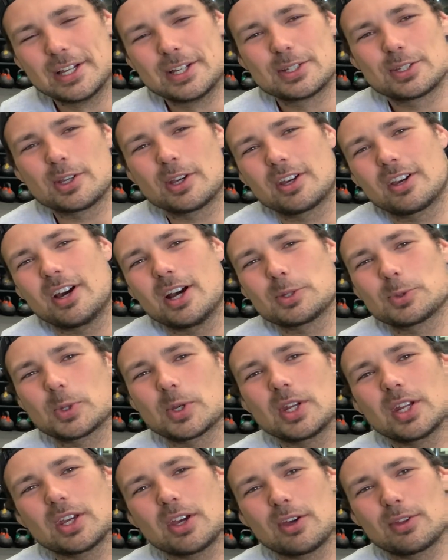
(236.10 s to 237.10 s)
So guys, we're
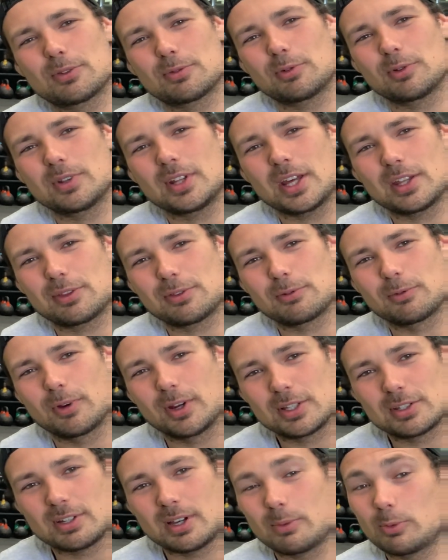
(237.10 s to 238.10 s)
going to go through that
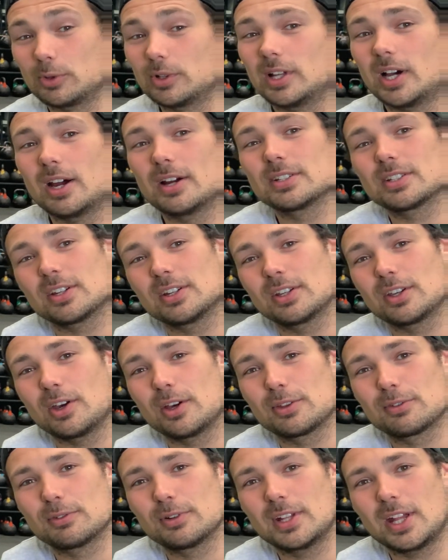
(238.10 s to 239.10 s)
3 times. Well, Lara's going to
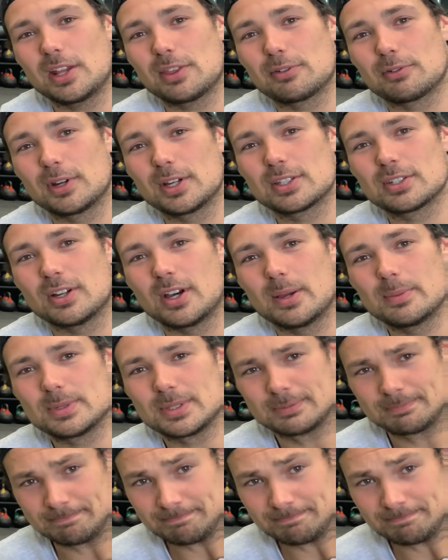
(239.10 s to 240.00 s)
go through that 3 times.